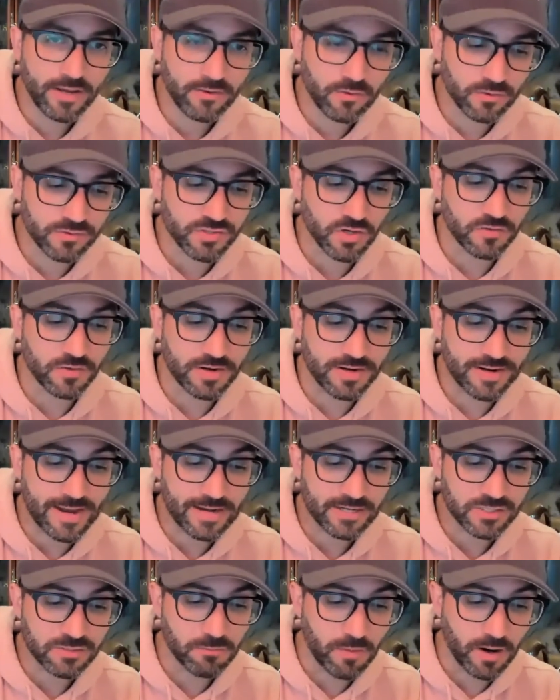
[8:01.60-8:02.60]
the
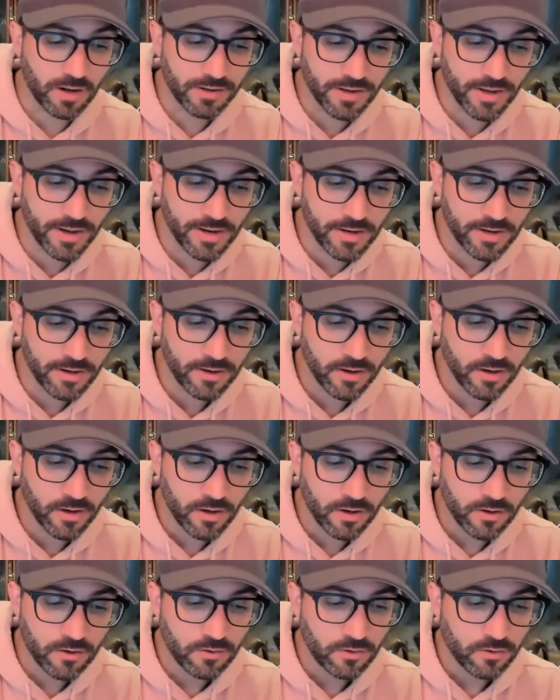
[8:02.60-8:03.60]
next Monday,
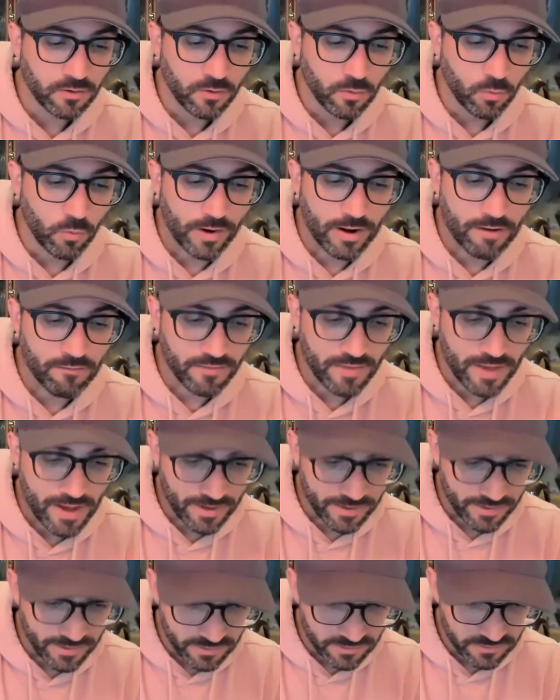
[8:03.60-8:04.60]
whatever
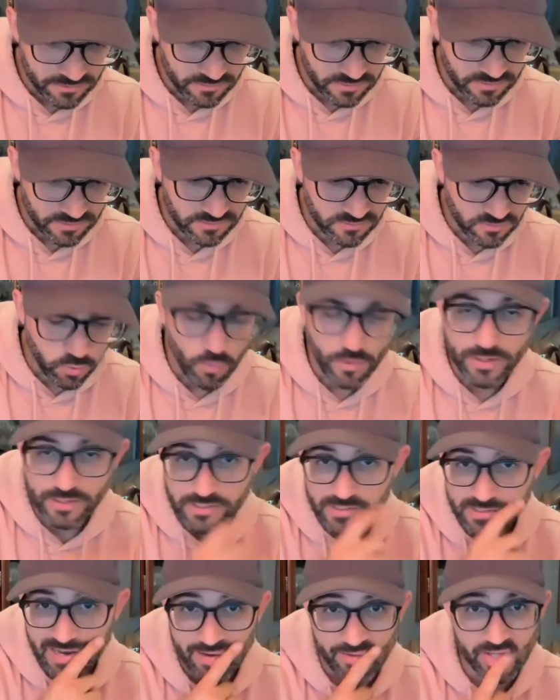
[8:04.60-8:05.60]
that is, this
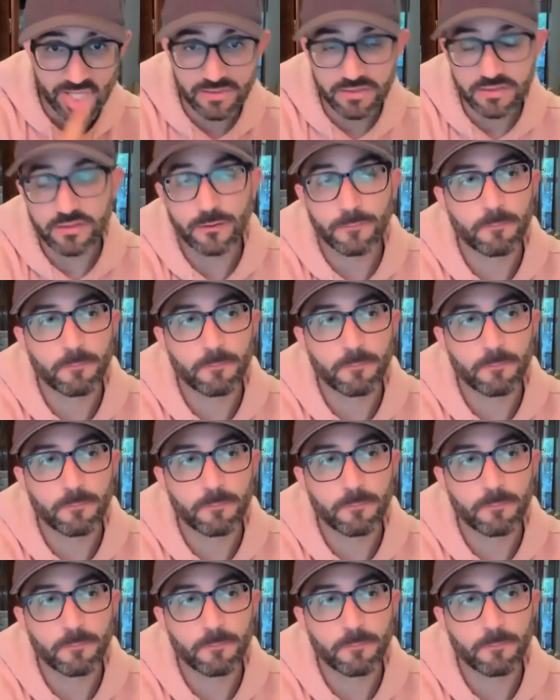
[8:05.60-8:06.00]
27th,